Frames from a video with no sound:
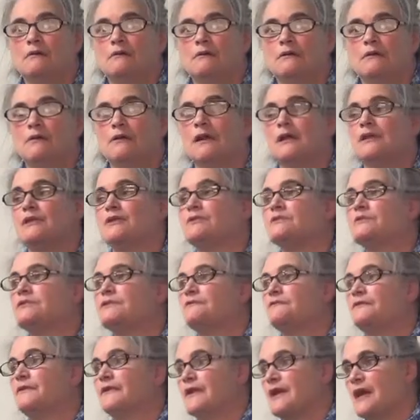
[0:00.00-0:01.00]
you can use
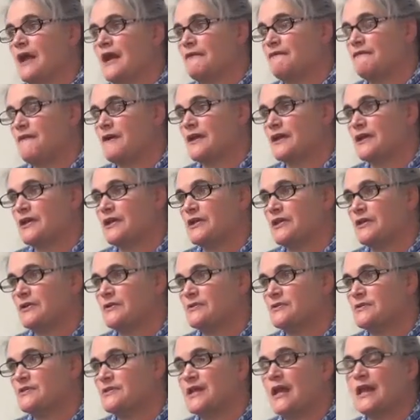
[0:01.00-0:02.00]
it for your
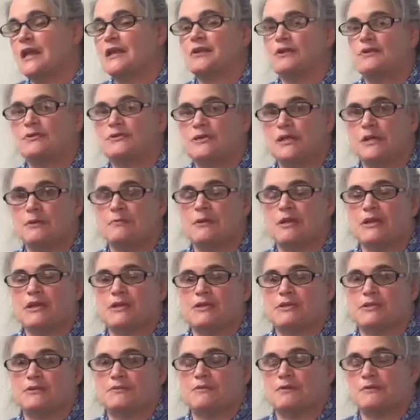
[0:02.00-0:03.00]
FRQs and your
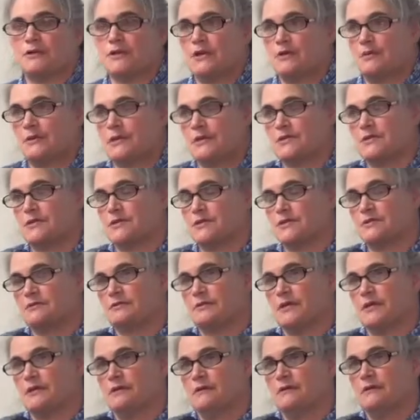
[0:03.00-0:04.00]
DBQs for US
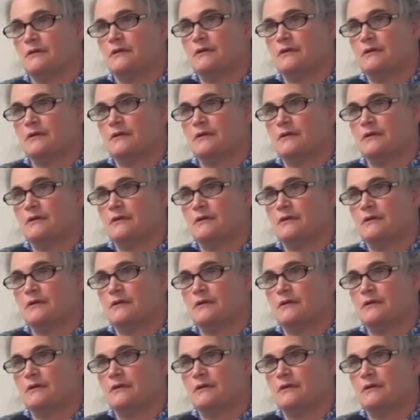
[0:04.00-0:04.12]
history.